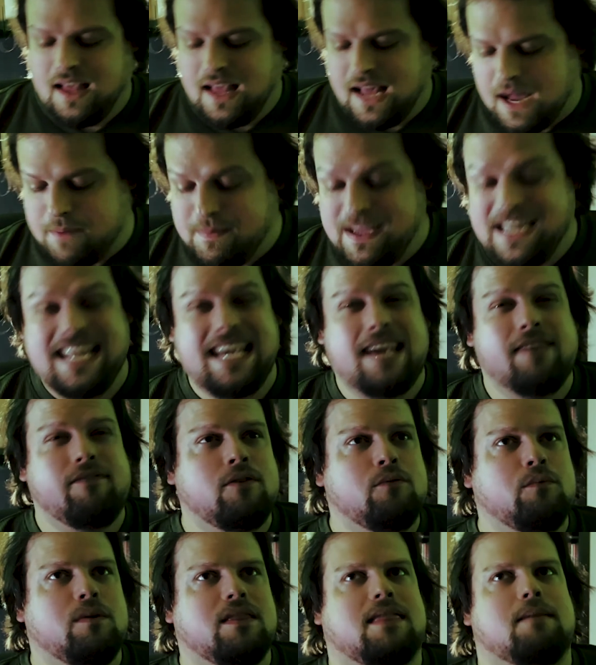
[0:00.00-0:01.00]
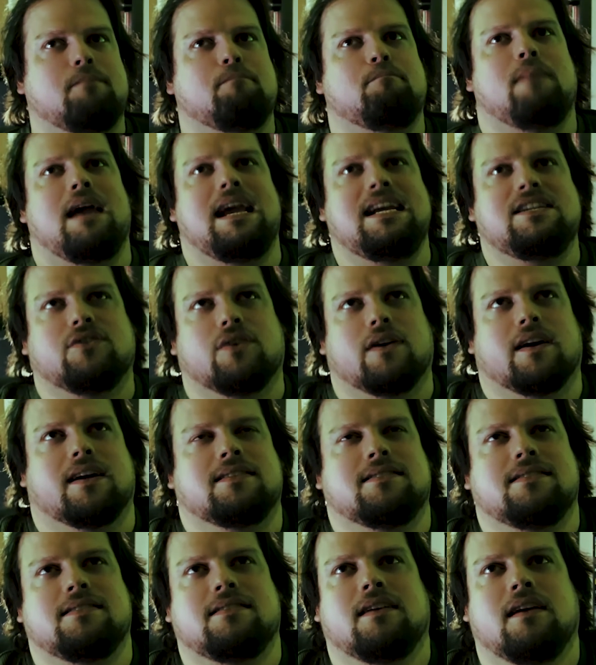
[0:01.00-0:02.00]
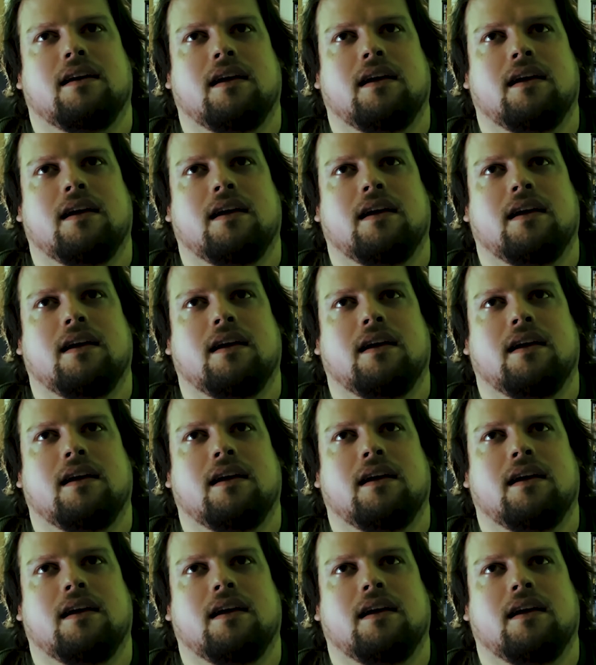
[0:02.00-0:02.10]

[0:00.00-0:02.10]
I mean, even with The Matrix,